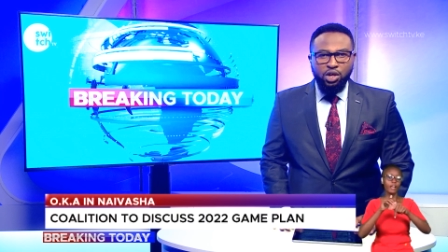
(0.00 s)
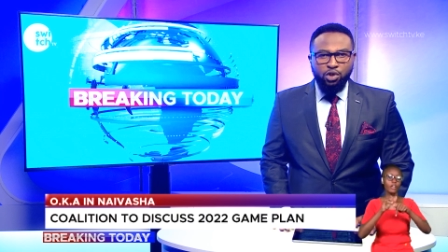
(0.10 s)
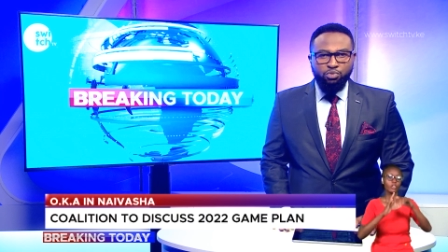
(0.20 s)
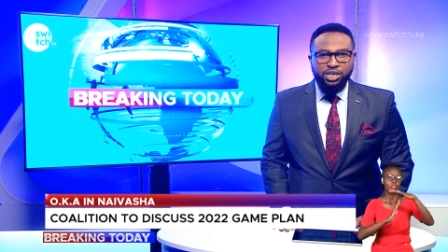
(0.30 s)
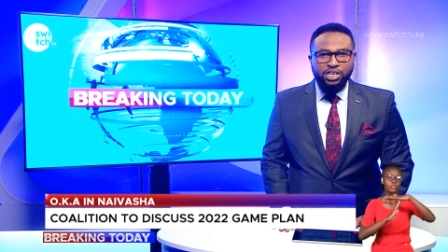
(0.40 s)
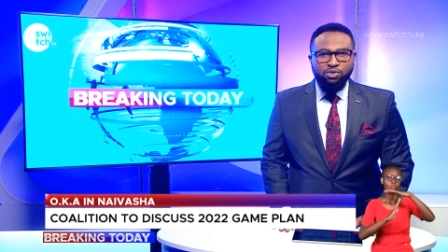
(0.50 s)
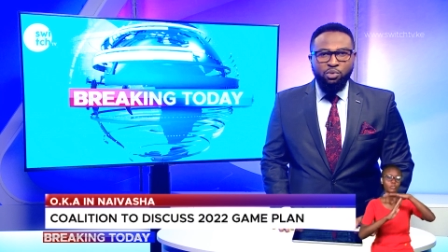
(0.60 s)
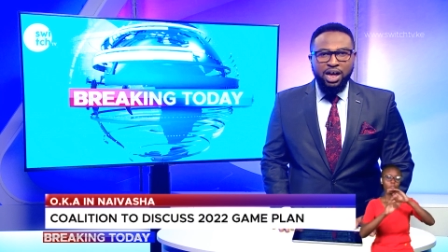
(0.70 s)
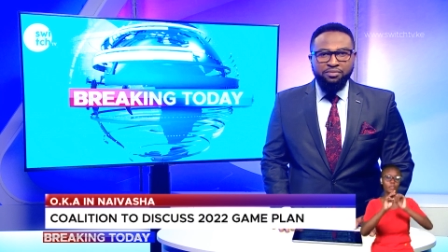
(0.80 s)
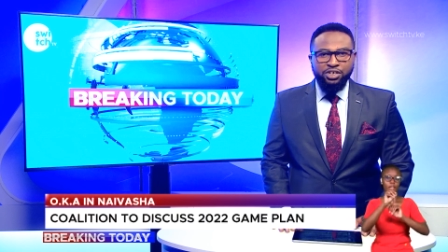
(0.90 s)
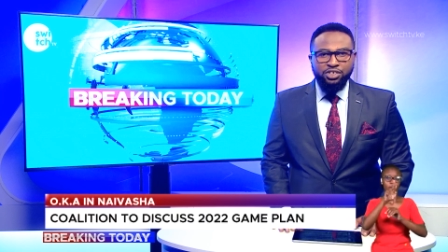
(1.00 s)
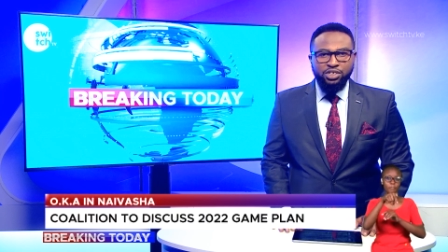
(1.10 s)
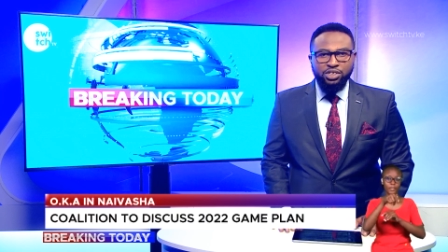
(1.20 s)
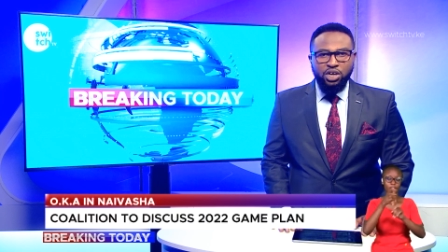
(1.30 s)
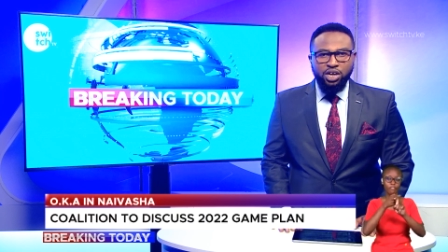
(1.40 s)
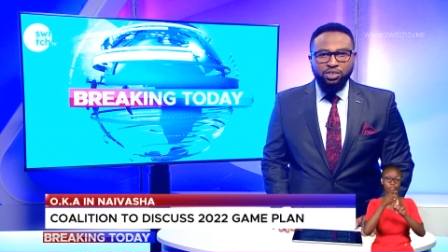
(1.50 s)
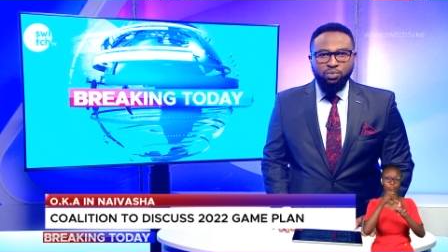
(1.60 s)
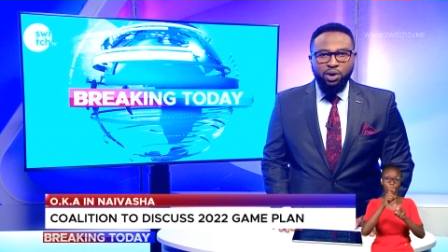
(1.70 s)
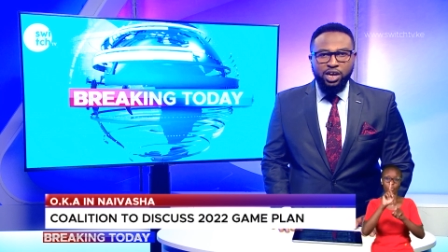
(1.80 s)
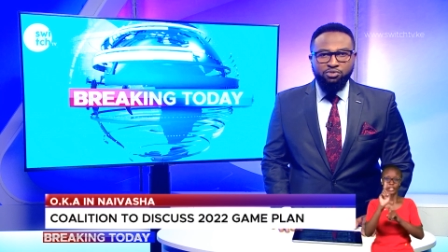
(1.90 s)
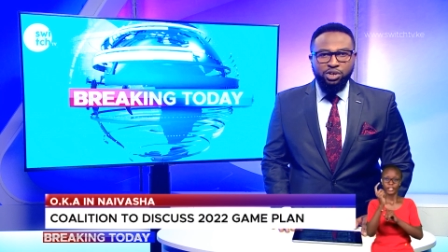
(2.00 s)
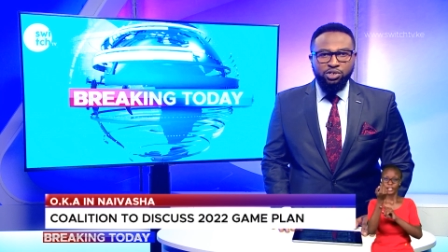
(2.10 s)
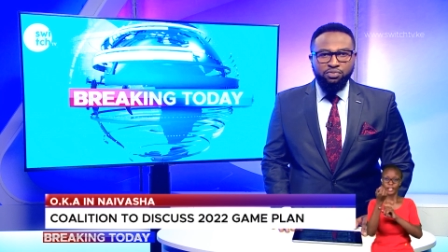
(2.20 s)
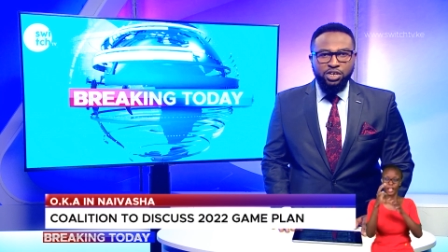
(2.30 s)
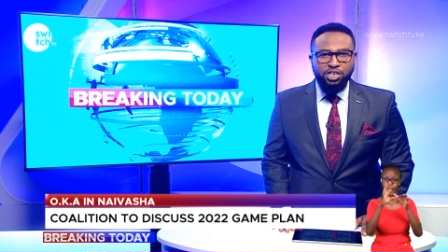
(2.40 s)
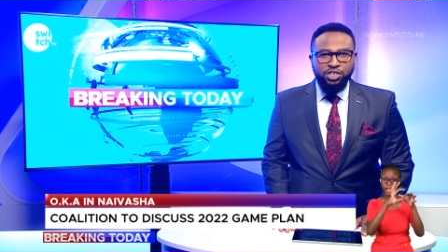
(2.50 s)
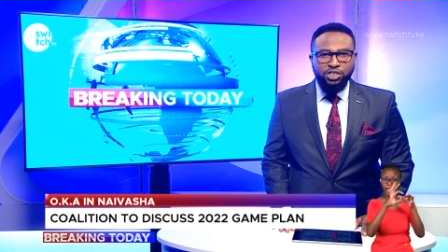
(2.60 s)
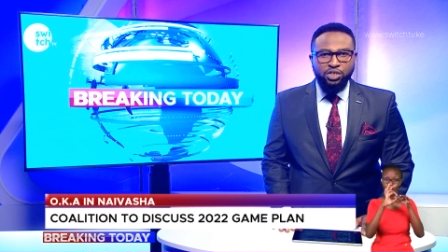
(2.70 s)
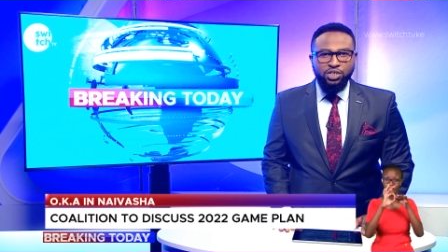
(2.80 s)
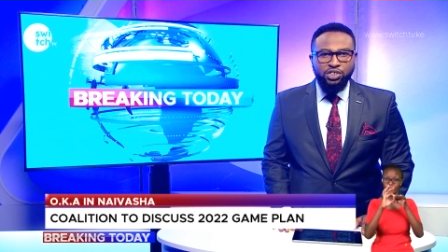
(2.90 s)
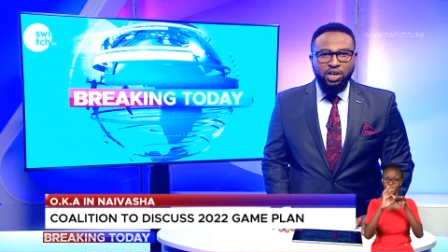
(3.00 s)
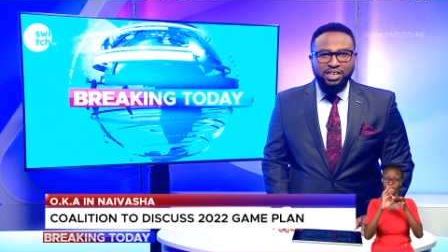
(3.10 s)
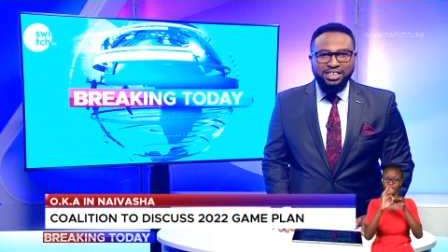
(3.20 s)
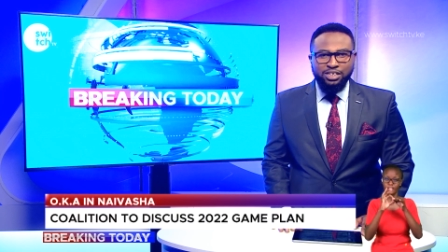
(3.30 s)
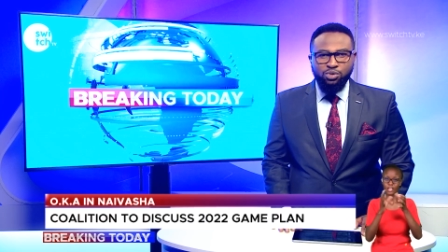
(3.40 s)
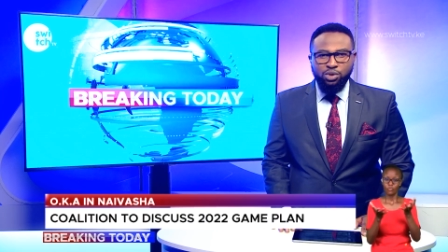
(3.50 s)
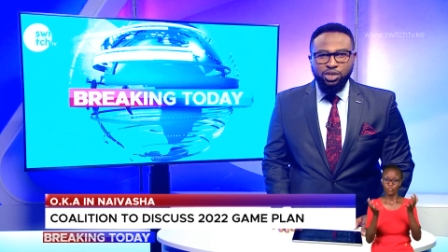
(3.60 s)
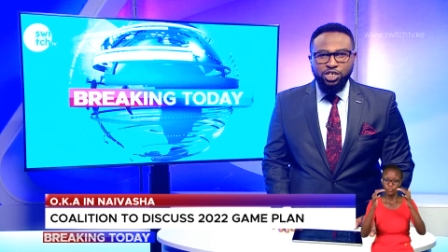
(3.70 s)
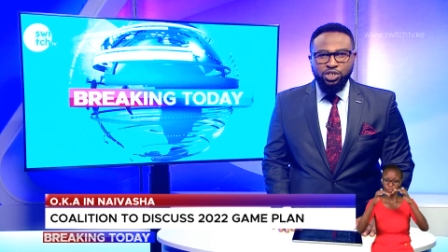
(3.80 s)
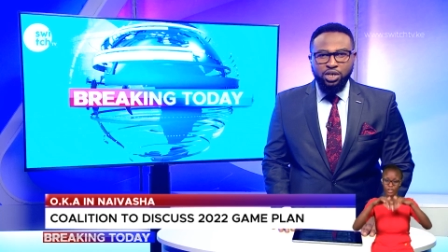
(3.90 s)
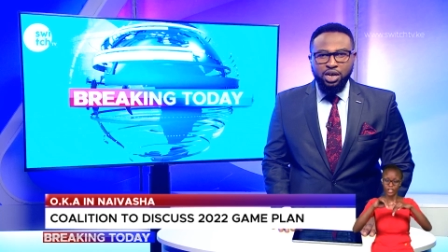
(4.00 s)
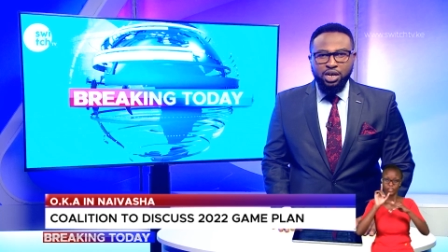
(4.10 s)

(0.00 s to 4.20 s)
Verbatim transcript: already arriving to discuss a wide range of issues concerning the coalition.